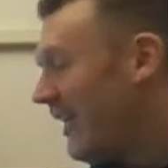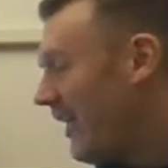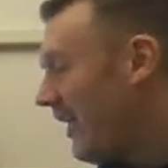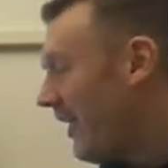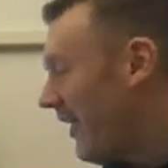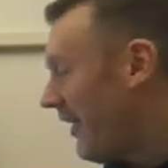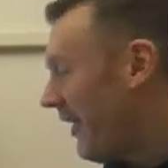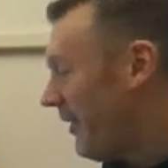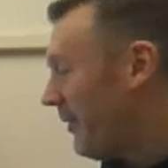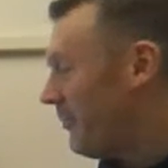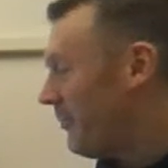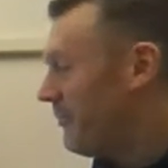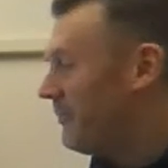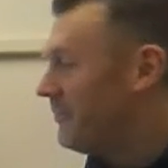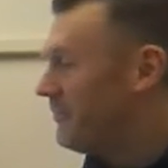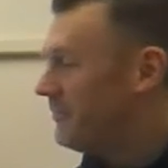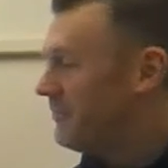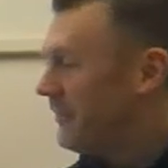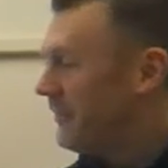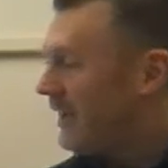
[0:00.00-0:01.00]

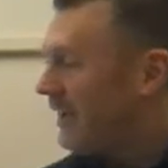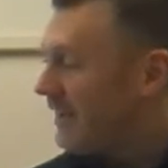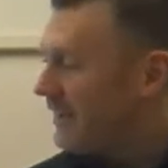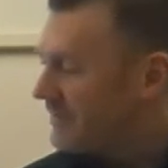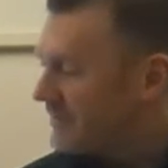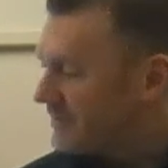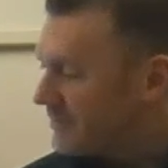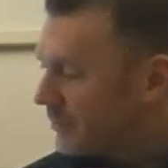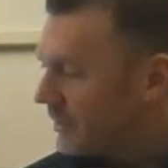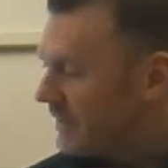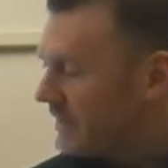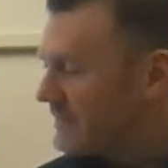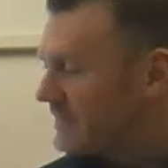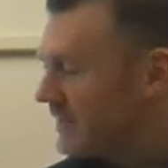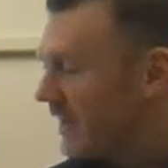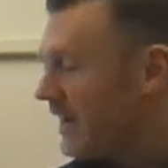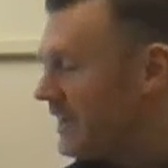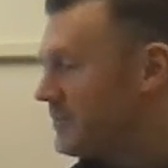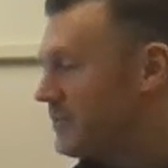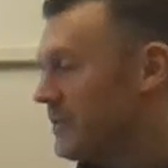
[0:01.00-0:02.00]
His ring
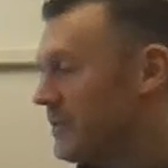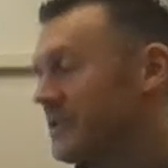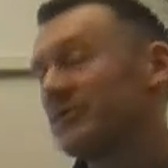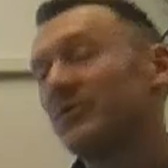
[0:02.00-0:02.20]
size was